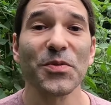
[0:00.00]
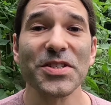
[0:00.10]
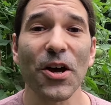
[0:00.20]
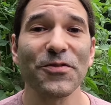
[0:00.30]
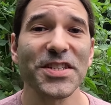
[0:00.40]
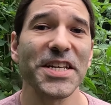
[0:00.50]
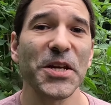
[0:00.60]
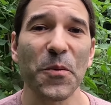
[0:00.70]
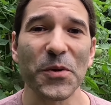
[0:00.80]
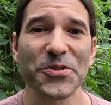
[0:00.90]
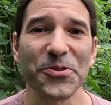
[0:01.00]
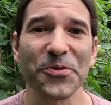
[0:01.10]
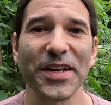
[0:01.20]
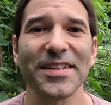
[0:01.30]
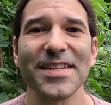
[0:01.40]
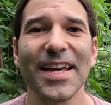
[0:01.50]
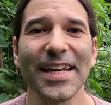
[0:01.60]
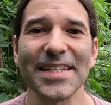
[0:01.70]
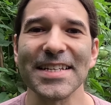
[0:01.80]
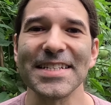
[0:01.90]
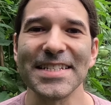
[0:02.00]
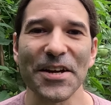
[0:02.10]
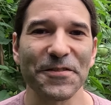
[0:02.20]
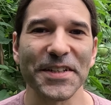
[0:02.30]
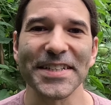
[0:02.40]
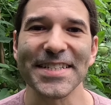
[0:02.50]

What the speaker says: self-seeding winter greens is a definite